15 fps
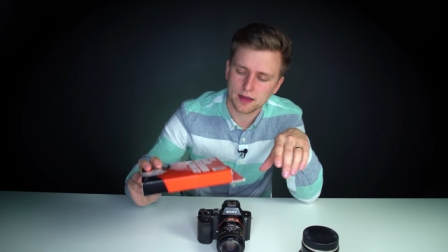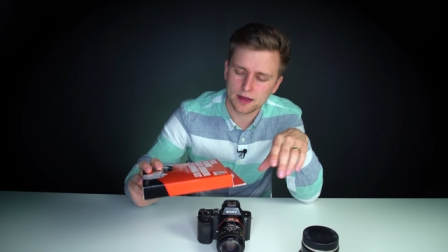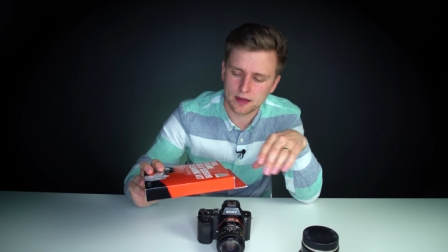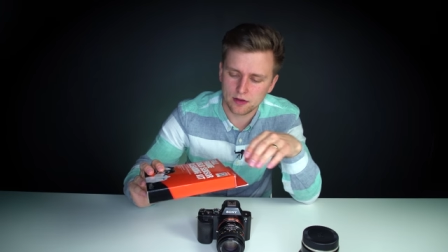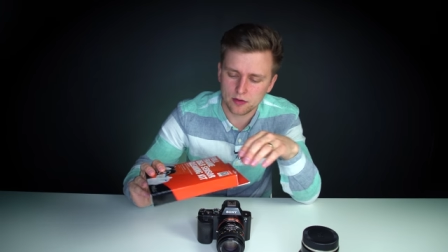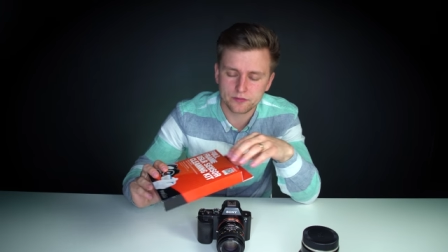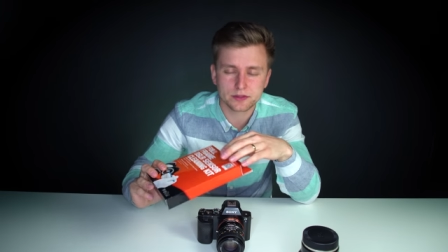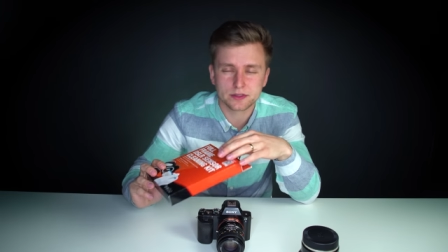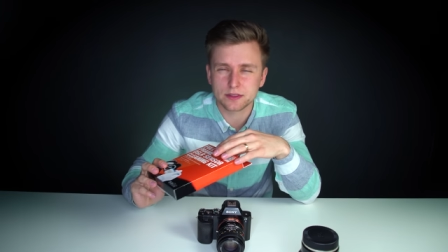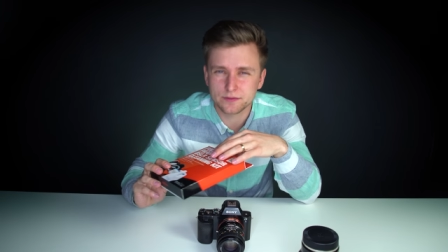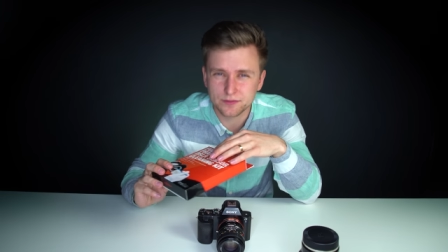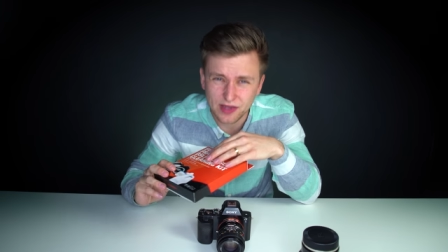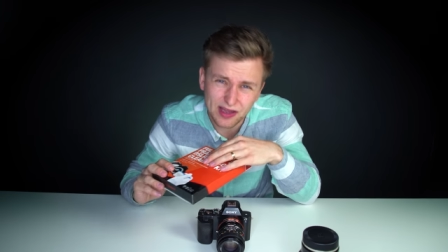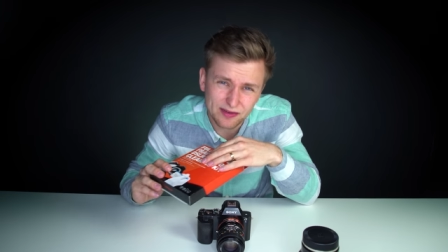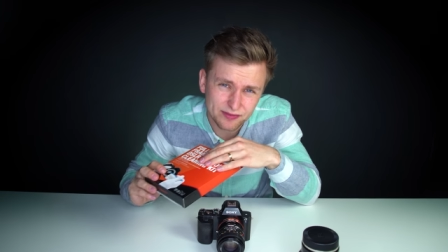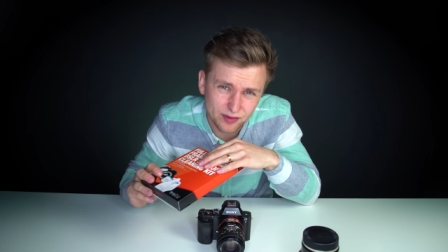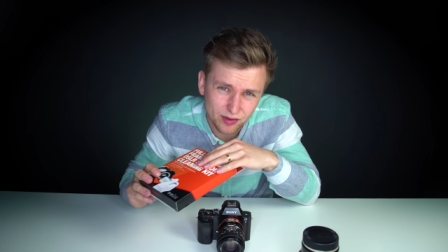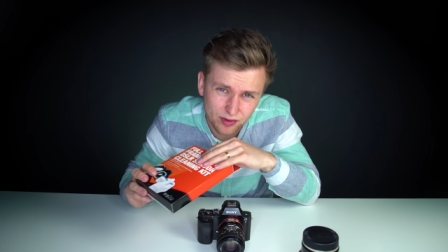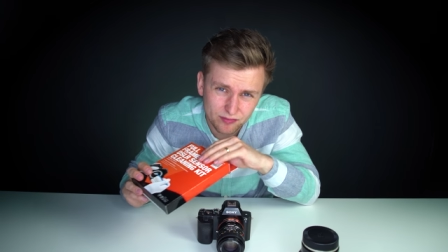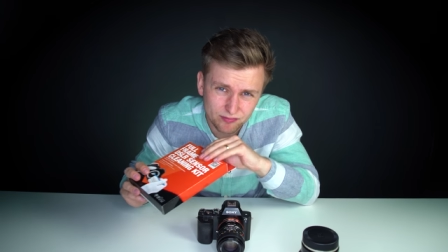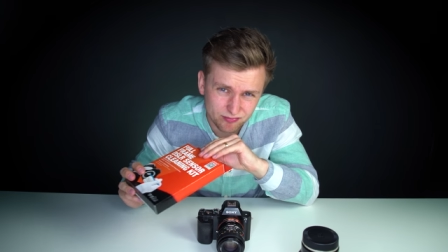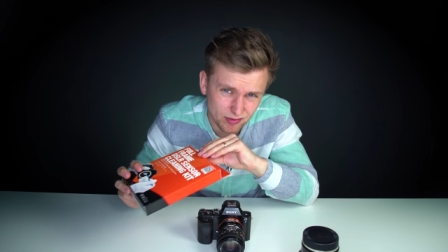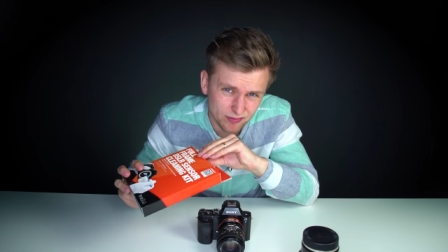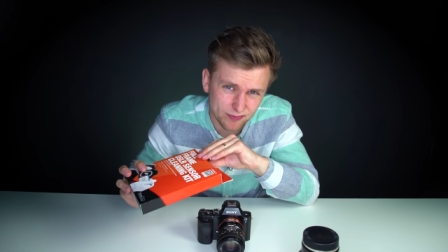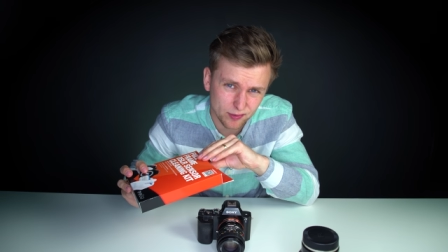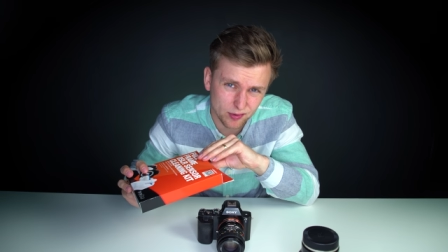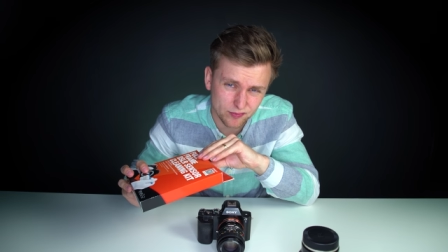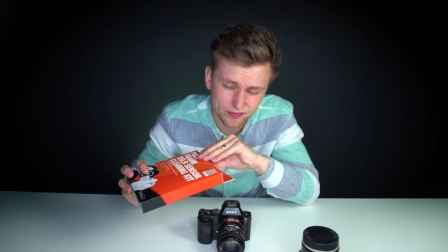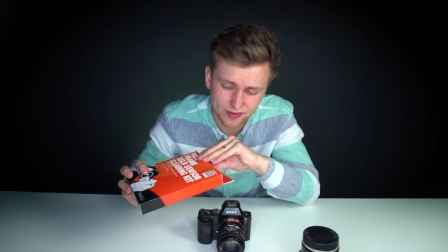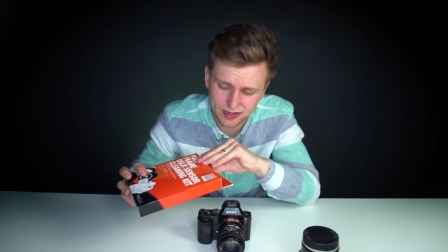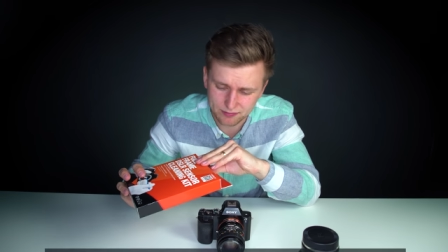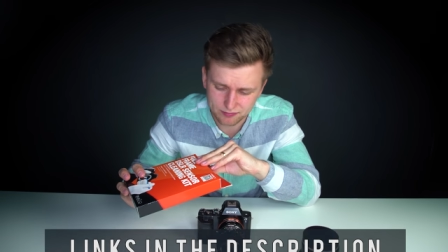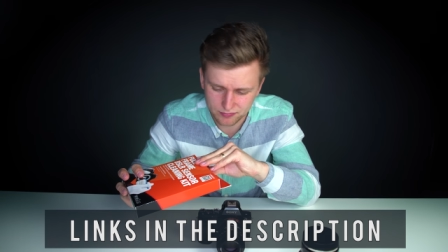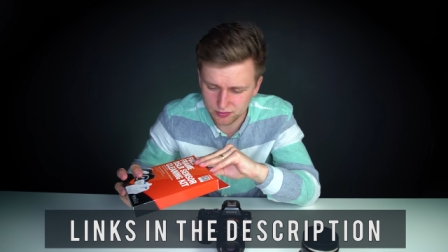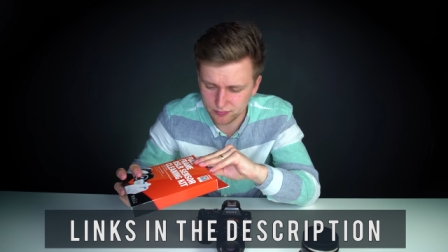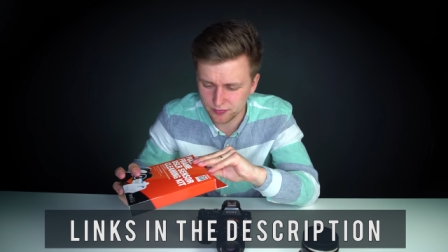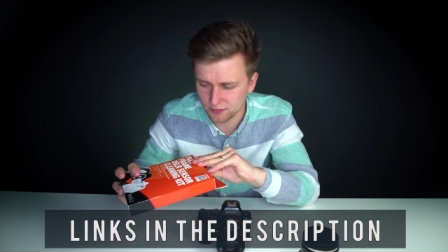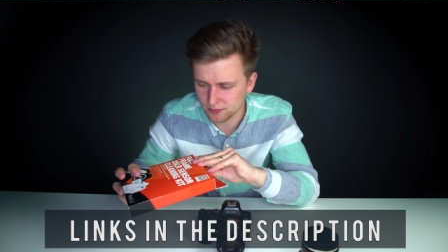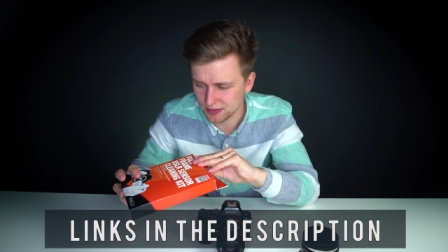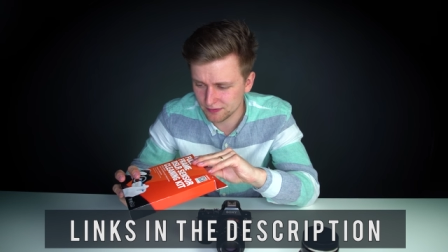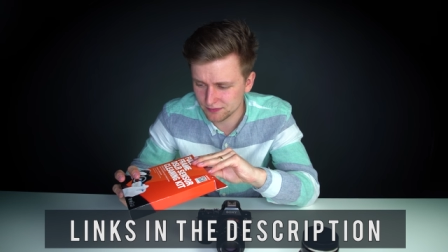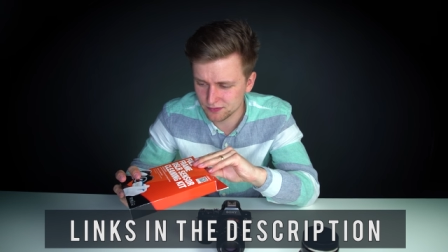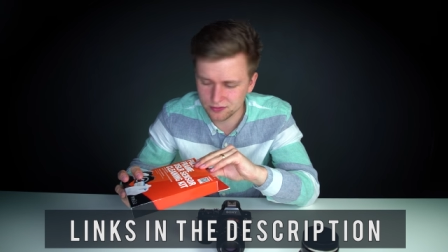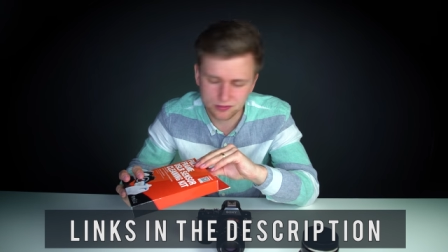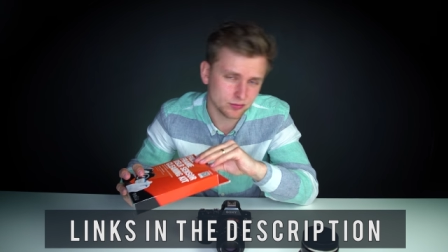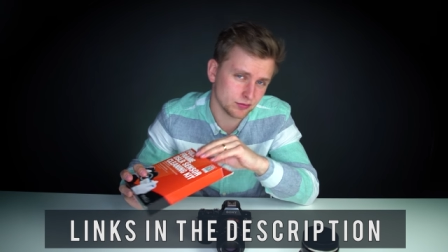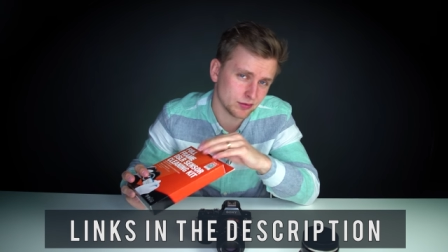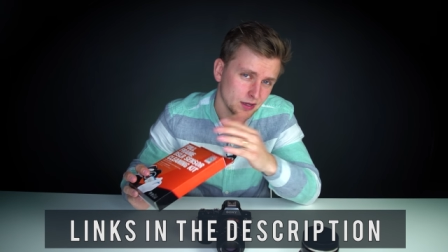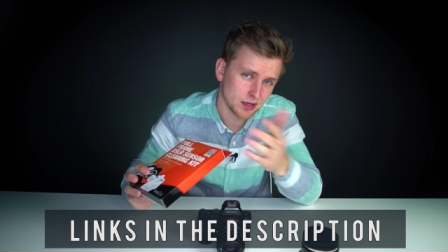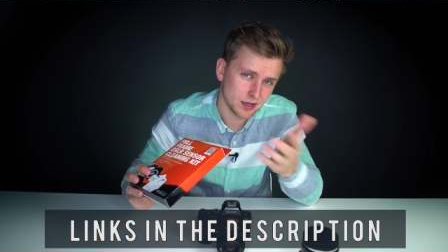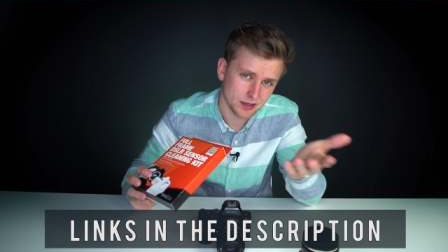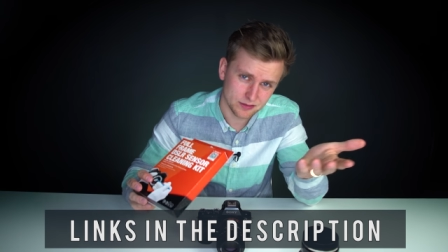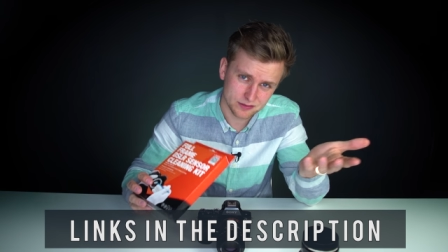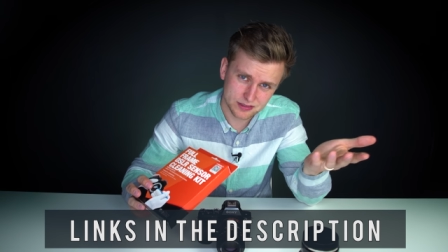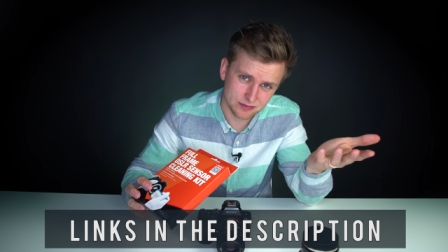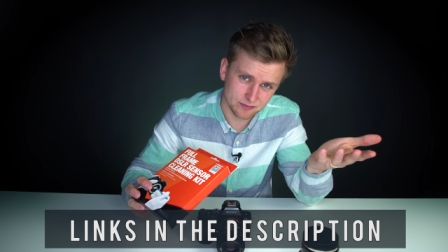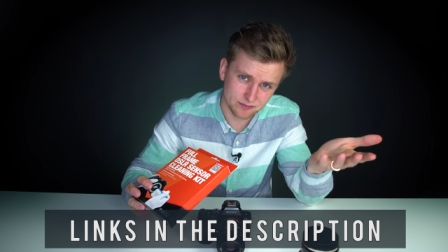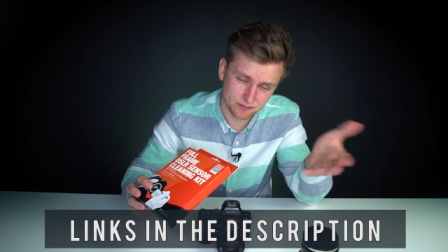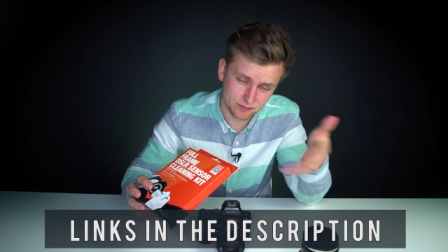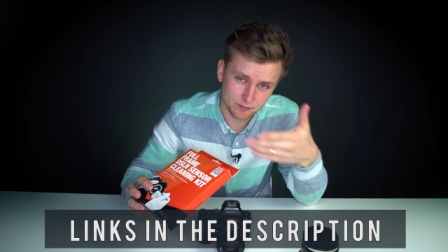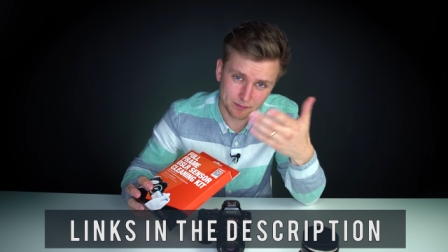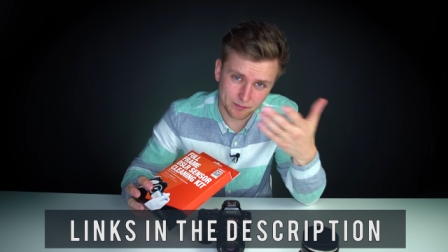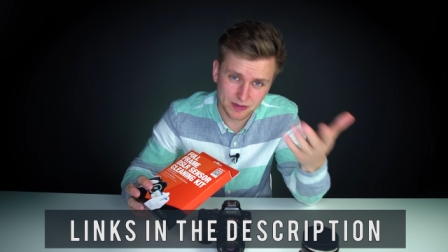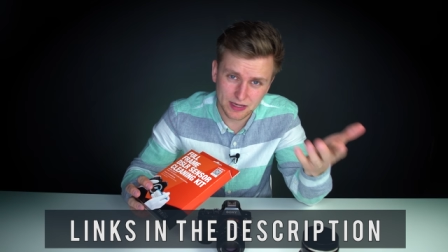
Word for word: Obviously if you have not a full frame, you probably have to do something